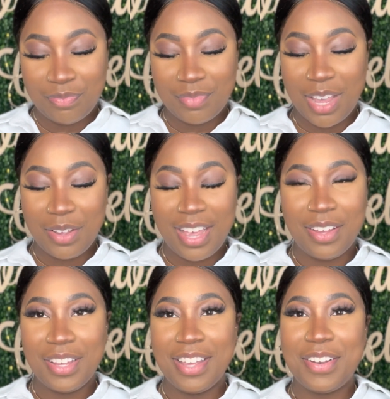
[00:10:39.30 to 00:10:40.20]
Okay,
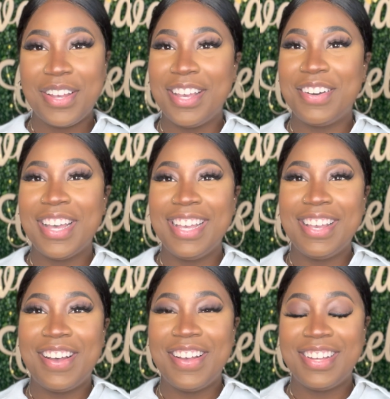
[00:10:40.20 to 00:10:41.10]

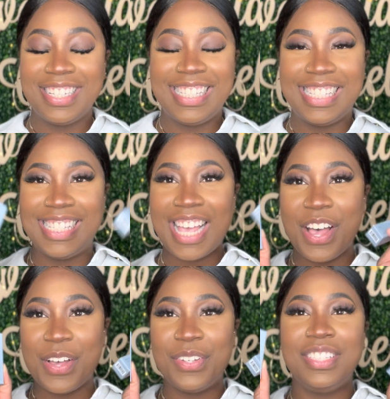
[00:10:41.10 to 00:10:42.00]
y'all.
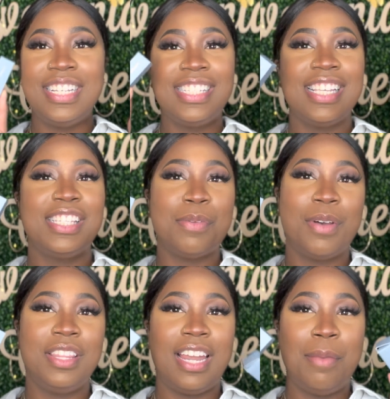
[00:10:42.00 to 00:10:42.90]
So this is the
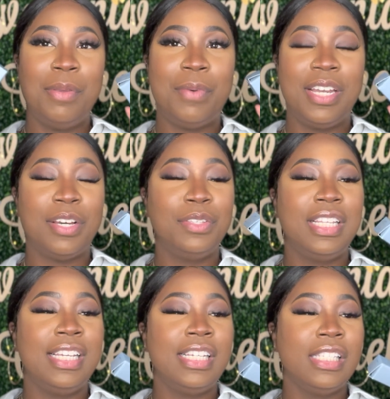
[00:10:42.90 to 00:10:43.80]
part that I've been waiting on.
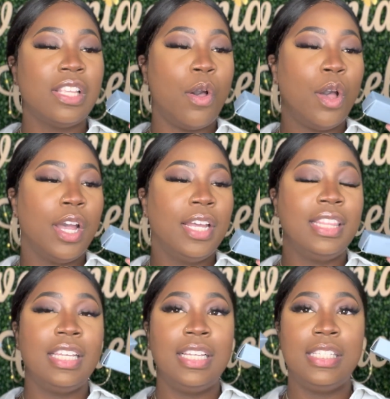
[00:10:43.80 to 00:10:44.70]
These are
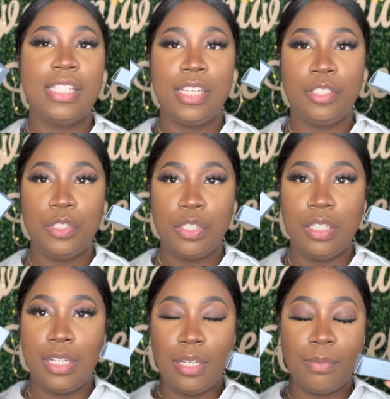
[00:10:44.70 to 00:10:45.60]
the signature
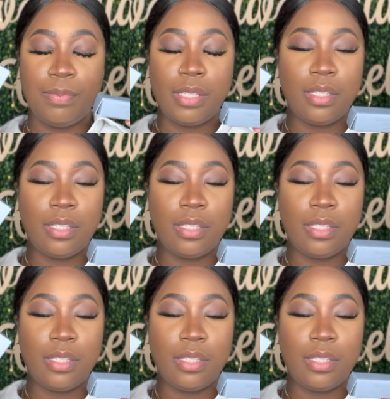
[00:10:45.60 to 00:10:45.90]
lips.